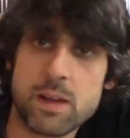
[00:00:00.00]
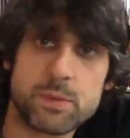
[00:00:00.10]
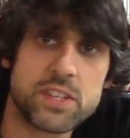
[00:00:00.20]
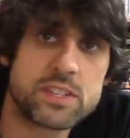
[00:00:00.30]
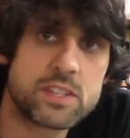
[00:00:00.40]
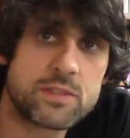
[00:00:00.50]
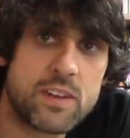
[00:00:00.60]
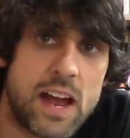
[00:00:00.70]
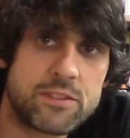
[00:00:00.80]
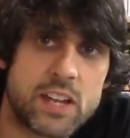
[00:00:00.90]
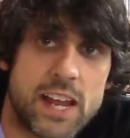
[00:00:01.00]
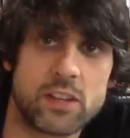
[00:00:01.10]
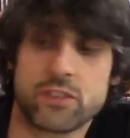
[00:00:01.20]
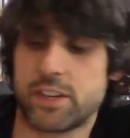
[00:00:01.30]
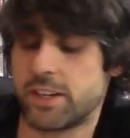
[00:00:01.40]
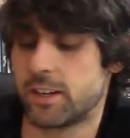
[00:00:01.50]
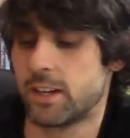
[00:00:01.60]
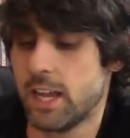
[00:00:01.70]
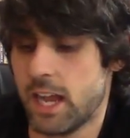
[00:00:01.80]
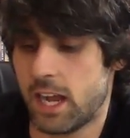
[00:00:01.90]
But this is five titles in
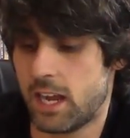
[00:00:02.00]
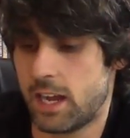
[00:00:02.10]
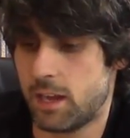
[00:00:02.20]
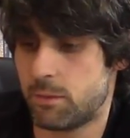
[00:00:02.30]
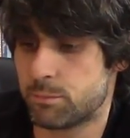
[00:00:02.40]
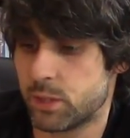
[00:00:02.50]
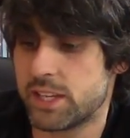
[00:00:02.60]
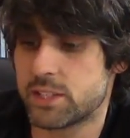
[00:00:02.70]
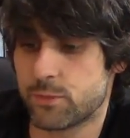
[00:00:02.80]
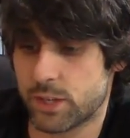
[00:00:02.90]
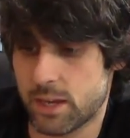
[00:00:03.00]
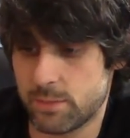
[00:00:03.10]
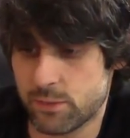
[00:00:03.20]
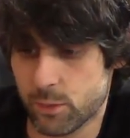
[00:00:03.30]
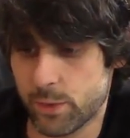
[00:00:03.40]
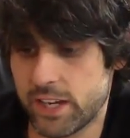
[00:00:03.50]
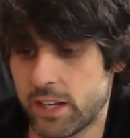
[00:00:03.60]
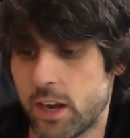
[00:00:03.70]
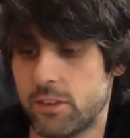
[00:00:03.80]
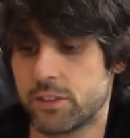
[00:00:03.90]
here. Uh, please forgive me for
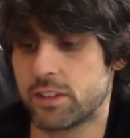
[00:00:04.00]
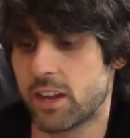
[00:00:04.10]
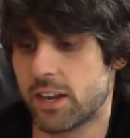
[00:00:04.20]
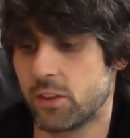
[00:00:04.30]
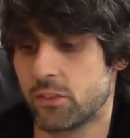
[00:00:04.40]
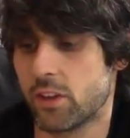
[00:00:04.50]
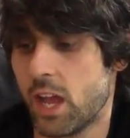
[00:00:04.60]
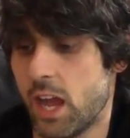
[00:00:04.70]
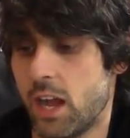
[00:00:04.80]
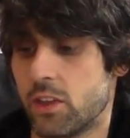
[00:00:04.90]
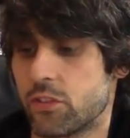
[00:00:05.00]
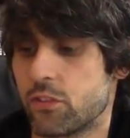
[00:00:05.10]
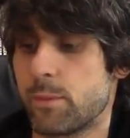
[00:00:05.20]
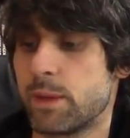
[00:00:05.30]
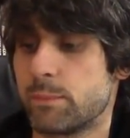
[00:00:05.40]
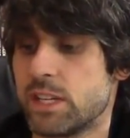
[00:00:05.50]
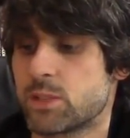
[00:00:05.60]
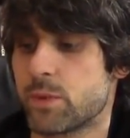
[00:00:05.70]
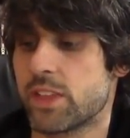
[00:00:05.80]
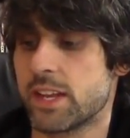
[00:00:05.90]
reading off the titles. Uh, the Sleeping
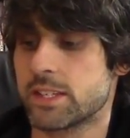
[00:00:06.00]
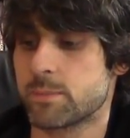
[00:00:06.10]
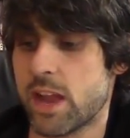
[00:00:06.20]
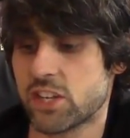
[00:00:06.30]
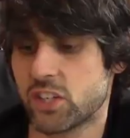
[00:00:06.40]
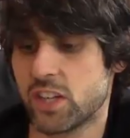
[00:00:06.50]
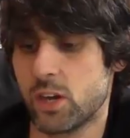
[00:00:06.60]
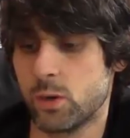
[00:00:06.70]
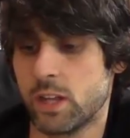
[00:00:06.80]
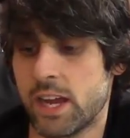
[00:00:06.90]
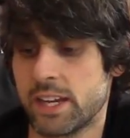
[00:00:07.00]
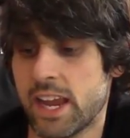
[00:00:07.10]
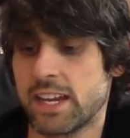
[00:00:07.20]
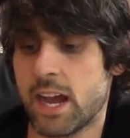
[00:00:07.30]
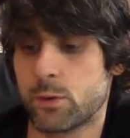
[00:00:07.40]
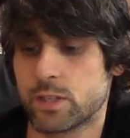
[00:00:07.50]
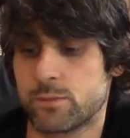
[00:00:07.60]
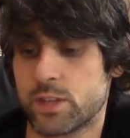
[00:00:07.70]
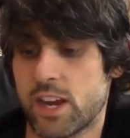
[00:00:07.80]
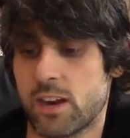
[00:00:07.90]
Beast Within, Smashing the O-Line, Eight Hours
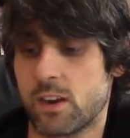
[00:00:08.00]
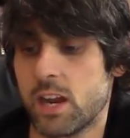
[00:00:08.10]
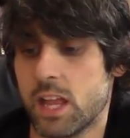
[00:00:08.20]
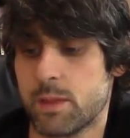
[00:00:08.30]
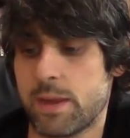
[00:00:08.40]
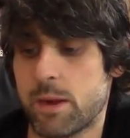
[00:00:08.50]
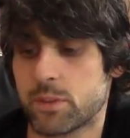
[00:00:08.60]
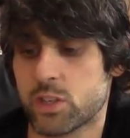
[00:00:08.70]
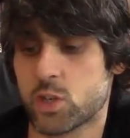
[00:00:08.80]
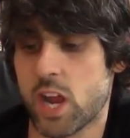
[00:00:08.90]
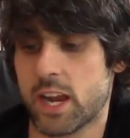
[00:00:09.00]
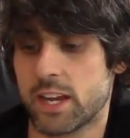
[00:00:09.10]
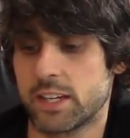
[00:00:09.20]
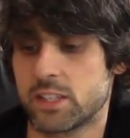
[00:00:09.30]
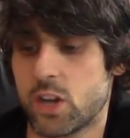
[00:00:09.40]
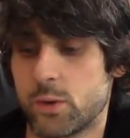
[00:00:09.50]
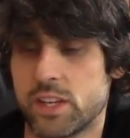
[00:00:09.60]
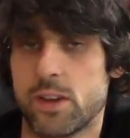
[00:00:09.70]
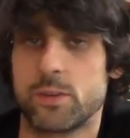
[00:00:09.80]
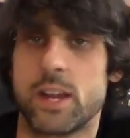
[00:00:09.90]
of Terror, The Man with the Shotgun, and
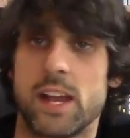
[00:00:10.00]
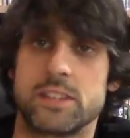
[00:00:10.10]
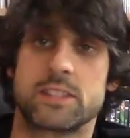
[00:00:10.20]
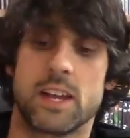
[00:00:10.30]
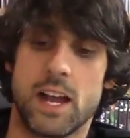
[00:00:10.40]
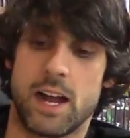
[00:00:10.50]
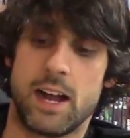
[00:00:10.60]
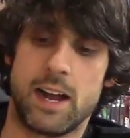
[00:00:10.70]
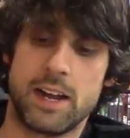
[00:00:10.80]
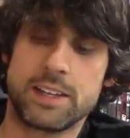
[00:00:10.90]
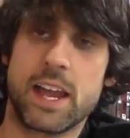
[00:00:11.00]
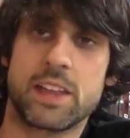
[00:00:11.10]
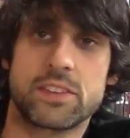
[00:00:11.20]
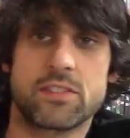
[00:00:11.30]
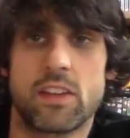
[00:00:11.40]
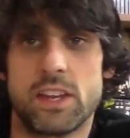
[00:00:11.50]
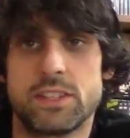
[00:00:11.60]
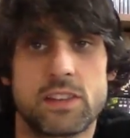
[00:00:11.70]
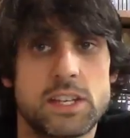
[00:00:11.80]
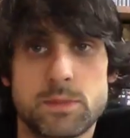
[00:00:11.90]
Tokyo Knights. Uh, yeah, this uh,
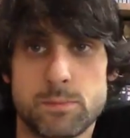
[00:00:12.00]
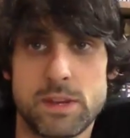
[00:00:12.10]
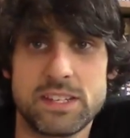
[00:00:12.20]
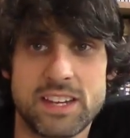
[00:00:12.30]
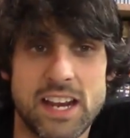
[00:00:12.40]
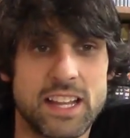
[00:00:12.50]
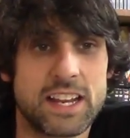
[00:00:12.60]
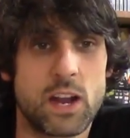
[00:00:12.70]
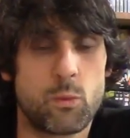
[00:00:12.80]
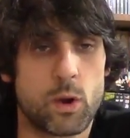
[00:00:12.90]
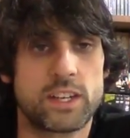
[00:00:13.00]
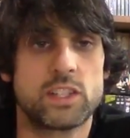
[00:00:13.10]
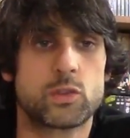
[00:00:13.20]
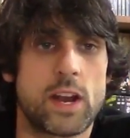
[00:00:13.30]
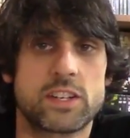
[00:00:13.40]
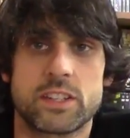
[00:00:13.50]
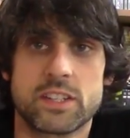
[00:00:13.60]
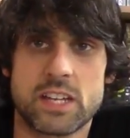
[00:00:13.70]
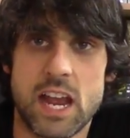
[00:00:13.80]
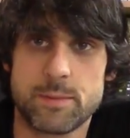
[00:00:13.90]
he's he's, he's kind of like a working director at
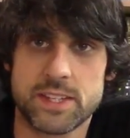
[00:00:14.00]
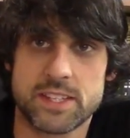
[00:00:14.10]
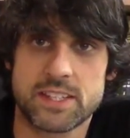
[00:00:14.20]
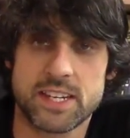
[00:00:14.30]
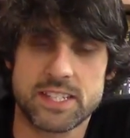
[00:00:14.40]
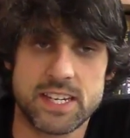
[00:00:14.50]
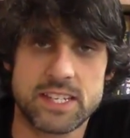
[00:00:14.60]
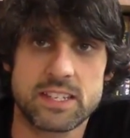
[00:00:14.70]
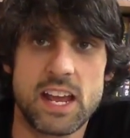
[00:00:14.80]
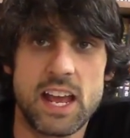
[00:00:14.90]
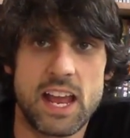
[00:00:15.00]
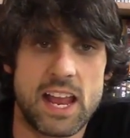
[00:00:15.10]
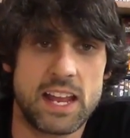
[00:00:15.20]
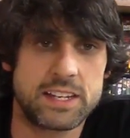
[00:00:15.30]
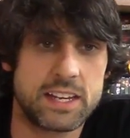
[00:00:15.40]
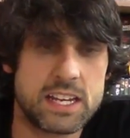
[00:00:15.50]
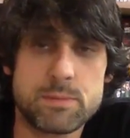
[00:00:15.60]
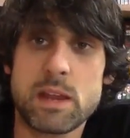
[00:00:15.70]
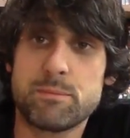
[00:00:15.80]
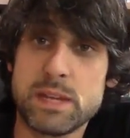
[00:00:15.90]
the time in the 60s, and uh,
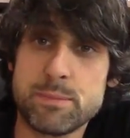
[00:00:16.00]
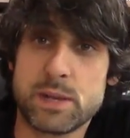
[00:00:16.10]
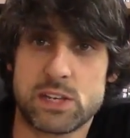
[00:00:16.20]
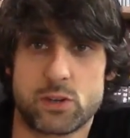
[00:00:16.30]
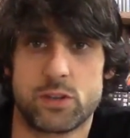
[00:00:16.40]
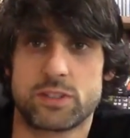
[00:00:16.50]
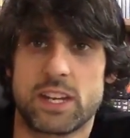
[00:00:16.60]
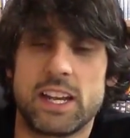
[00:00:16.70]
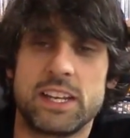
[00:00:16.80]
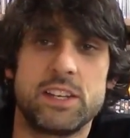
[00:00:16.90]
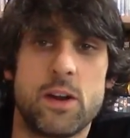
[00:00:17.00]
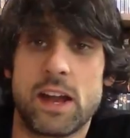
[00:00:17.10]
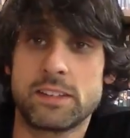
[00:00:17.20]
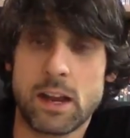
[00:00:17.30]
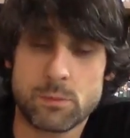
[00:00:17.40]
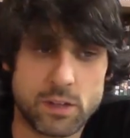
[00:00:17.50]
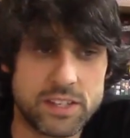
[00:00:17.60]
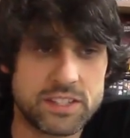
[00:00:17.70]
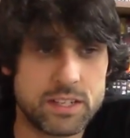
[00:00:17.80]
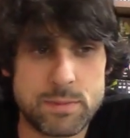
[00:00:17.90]
he made B pictures. And, uh, you know, I'd not
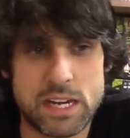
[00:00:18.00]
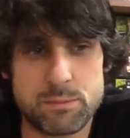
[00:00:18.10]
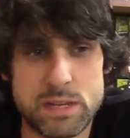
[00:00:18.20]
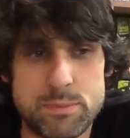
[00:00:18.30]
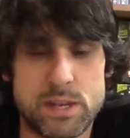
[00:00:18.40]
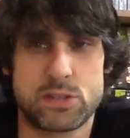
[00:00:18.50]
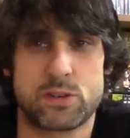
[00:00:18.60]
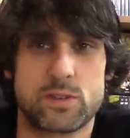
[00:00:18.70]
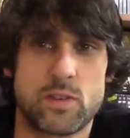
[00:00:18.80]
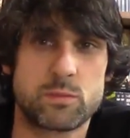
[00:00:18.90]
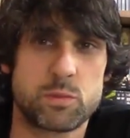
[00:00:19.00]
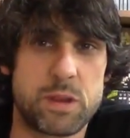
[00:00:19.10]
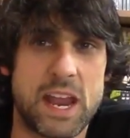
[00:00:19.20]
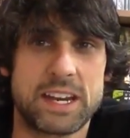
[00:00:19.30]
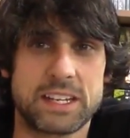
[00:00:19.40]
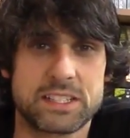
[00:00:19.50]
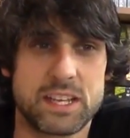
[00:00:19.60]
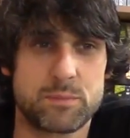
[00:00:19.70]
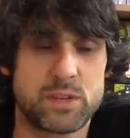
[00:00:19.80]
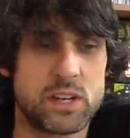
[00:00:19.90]
really seen many B pictures from Japan
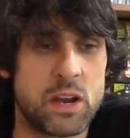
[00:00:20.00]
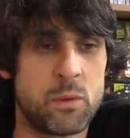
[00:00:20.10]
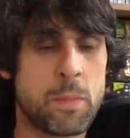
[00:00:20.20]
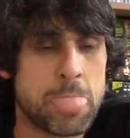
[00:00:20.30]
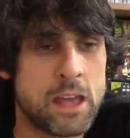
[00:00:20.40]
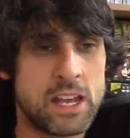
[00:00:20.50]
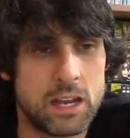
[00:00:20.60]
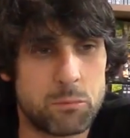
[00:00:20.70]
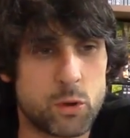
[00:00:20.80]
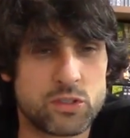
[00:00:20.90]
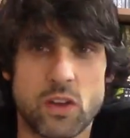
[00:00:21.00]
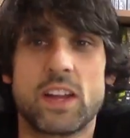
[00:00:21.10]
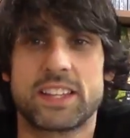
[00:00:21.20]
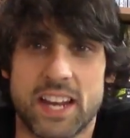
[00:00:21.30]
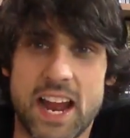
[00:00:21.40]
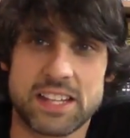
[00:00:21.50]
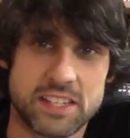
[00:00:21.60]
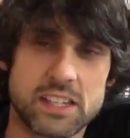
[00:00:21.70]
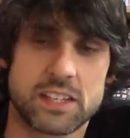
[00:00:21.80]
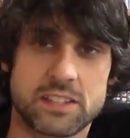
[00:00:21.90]
except, you know, more so like the
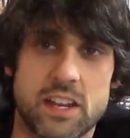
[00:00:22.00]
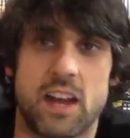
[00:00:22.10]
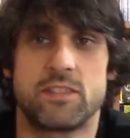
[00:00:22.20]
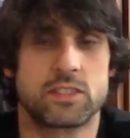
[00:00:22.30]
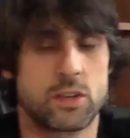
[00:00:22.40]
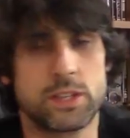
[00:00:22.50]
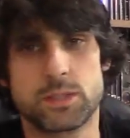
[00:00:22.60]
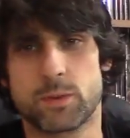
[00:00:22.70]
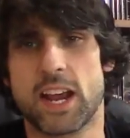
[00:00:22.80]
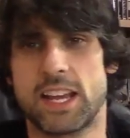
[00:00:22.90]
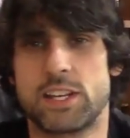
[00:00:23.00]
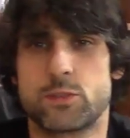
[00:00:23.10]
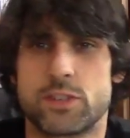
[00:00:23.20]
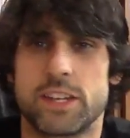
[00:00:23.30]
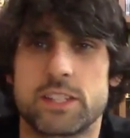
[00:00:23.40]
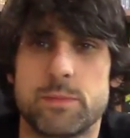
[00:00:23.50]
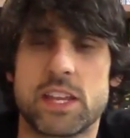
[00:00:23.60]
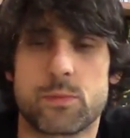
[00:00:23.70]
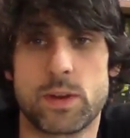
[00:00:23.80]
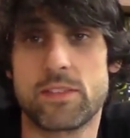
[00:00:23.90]
Godzilla stuff. So these were kind of interesting to
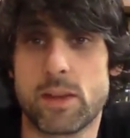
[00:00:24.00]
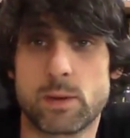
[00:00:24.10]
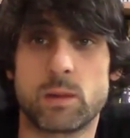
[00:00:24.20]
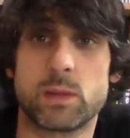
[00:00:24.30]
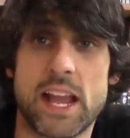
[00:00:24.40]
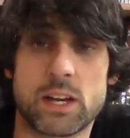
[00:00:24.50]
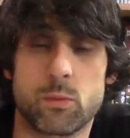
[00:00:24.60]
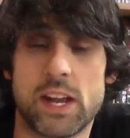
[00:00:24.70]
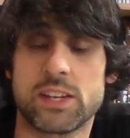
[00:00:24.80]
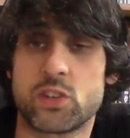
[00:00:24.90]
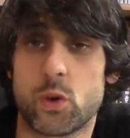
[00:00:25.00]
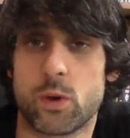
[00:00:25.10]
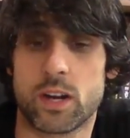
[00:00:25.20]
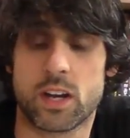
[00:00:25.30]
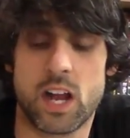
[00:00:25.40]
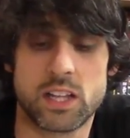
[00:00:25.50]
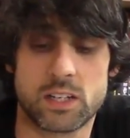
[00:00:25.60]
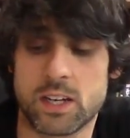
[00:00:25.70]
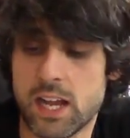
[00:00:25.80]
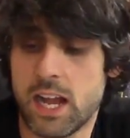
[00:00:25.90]
me. Three of them are in black and white and two are in
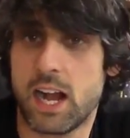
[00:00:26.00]
color.